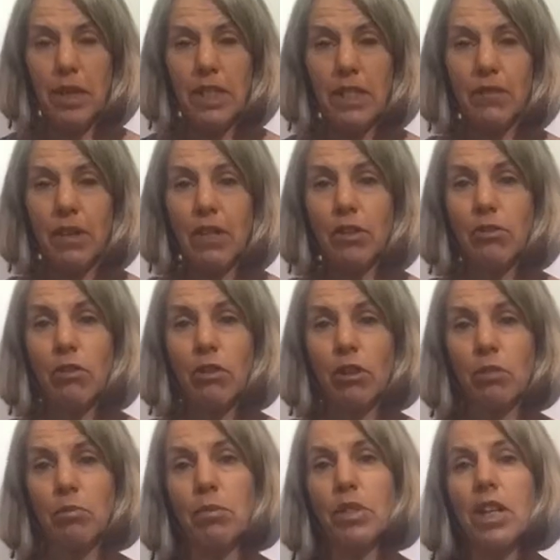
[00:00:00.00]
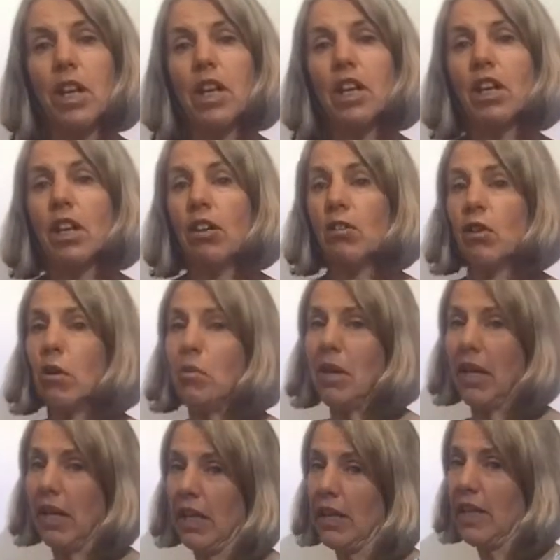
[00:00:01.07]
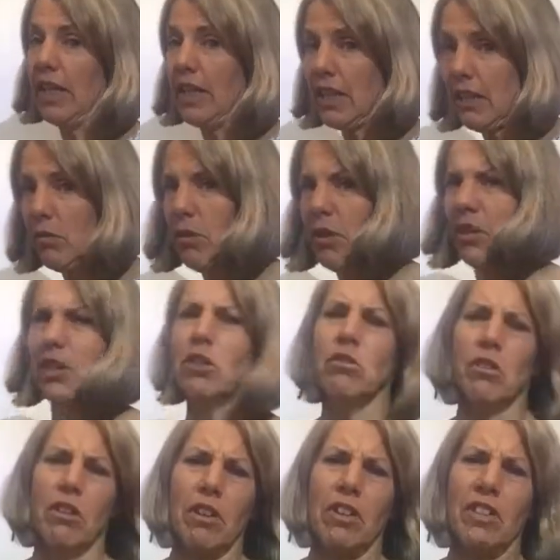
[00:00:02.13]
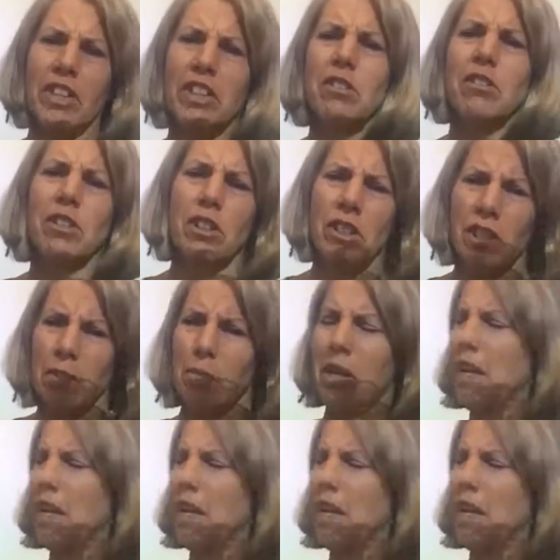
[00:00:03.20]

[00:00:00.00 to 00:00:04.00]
place value columns, go a bit like this. Well, they do go like this, not just a